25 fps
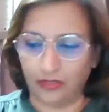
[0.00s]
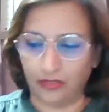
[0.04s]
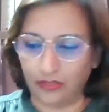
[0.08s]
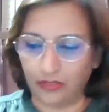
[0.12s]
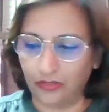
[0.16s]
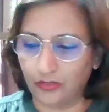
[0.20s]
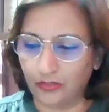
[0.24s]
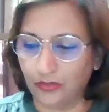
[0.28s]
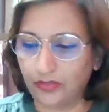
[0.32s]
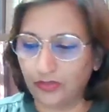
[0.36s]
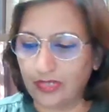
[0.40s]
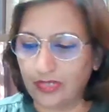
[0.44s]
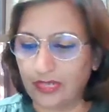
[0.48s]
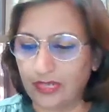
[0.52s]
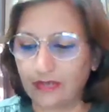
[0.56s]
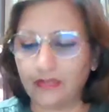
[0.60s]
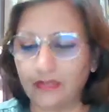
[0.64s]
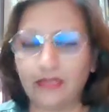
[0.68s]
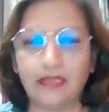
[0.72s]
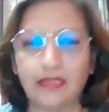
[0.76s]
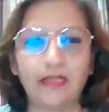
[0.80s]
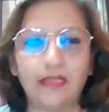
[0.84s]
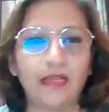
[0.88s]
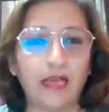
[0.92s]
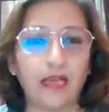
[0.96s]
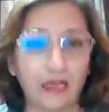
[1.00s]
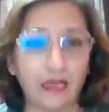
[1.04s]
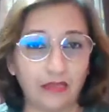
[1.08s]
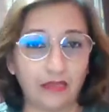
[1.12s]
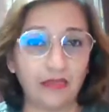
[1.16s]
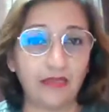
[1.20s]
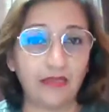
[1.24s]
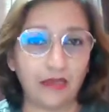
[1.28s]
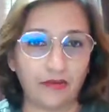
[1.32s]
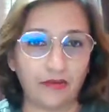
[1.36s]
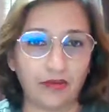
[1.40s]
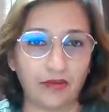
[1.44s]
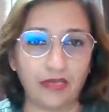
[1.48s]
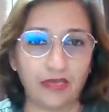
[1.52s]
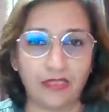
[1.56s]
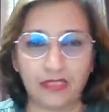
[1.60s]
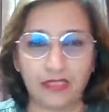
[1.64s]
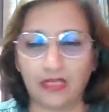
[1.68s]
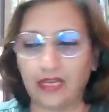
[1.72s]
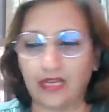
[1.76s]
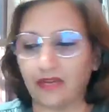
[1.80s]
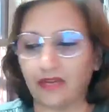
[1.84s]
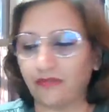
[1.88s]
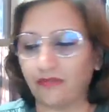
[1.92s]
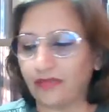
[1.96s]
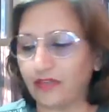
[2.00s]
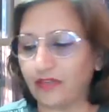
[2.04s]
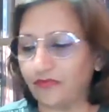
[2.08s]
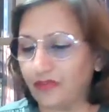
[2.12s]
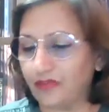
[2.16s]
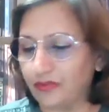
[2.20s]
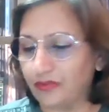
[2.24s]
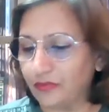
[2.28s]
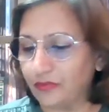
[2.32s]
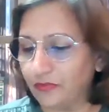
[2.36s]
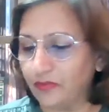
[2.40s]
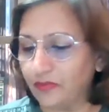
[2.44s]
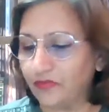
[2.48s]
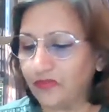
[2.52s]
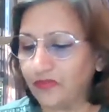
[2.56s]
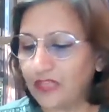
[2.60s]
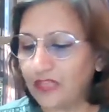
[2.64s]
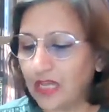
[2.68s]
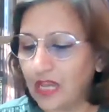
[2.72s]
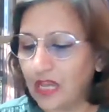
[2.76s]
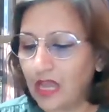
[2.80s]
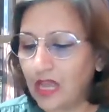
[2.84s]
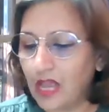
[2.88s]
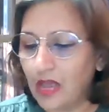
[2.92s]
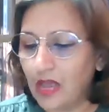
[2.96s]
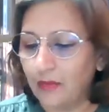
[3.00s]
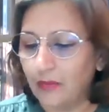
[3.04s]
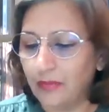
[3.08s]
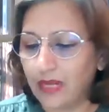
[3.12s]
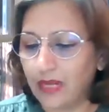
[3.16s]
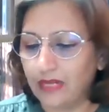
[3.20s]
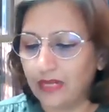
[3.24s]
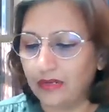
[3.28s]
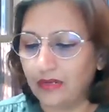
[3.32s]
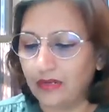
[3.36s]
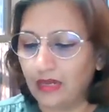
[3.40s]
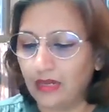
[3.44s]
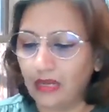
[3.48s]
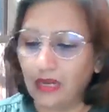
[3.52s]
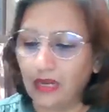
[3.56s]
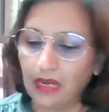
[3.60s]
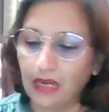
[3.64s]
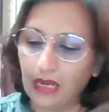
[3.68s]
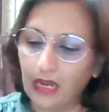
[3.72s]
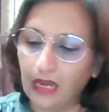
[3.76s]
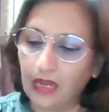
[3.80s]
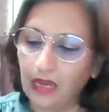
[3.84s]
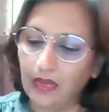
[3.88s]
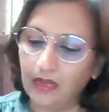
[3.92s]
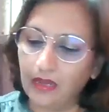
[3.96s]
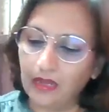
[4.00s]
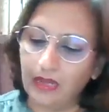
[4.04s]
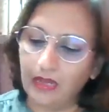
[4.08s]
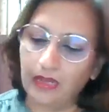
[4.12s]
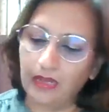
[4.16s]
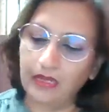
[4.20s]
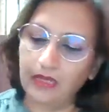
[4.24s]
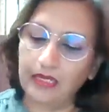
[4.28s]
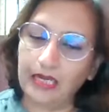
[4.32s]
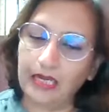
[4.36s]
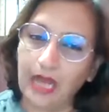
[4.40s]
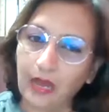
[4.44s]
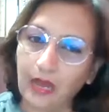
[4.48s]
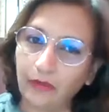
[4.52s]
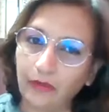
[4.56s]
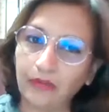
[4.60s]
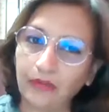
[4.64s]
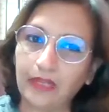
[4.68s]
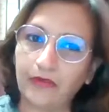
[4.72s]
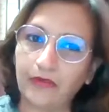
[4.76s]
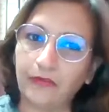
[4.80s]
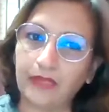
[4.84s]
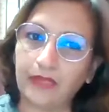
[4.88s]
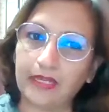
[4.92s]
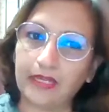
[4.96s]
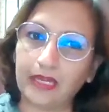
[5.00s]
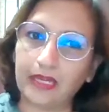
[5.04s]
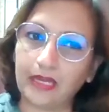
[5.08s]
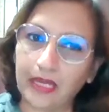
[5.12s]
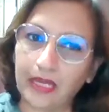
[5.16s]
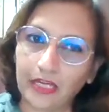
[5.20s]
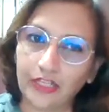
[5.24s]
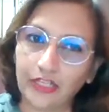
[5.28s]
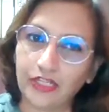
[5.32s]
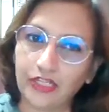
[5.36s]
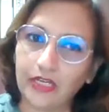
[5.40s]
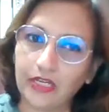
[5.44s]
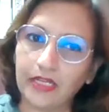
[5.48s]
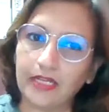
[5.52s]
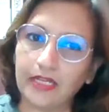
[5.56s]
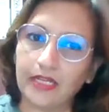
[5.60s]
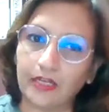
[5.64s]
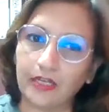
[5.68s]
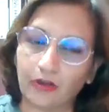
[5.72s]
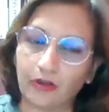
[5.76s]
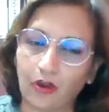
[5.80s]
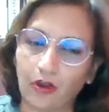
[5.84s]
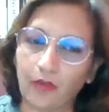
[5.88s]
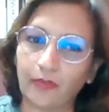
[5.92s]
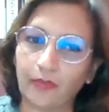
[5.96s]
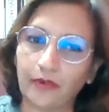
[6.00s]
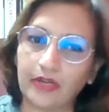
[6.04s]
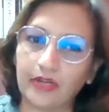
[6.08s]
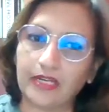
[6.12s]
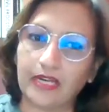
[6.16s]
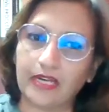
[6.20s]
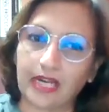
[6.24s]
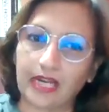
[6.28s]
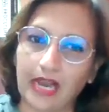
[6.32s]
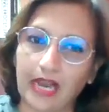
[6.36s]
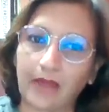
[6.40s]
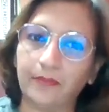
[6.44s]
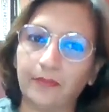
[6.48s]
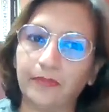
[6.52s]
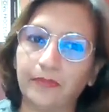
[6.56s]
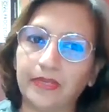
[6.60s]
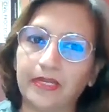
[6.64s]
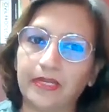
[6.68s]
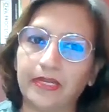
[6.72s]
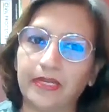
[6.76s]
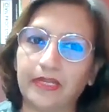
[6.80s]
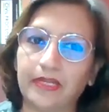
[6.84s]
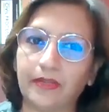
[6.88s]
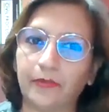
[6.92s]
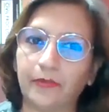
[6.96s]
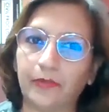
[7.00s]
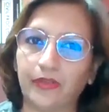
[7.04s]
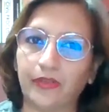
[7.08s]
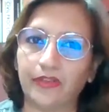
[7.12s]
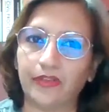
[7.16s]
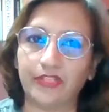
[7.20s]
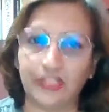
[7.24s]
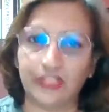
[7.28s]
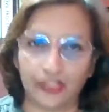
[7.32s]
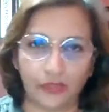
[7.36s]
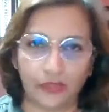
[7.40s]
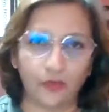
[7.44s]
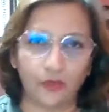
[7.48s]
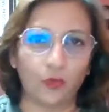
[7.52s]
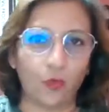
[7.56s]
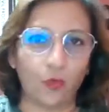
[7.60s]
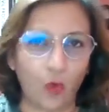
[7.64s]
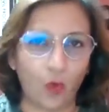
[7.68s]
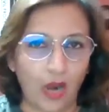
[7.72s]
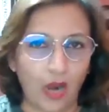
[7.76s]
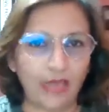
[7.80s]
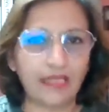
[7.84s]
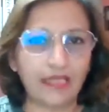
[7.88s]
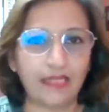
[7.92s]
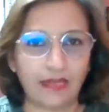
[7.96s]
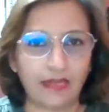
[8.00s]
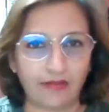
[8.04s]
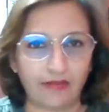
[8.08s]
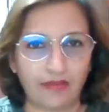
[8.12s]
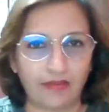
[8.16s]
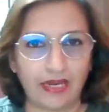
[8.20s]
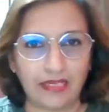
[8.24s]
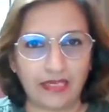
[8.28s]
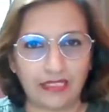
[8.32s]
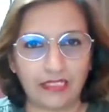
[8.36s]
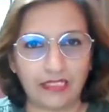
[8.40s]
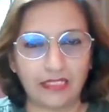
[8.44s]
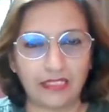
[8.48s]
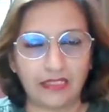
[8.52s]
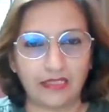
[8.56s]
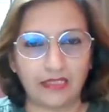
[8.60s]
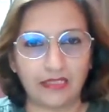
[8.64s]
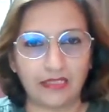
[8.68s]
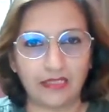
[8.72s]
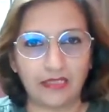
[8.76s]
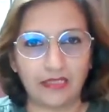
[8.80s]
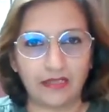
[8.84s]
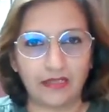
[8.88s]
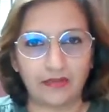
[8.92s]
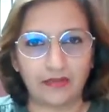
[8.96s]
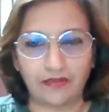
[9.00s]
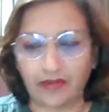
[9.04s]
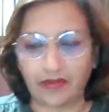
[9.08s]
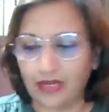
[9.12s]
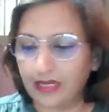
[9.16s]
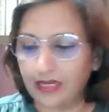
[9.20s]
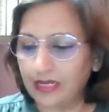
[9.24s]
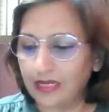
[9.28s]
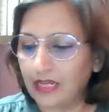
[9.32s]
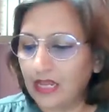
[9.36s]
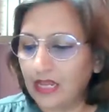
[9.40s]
So that the other director can be removed. But now that we can actually incorporate a company with just one director, right?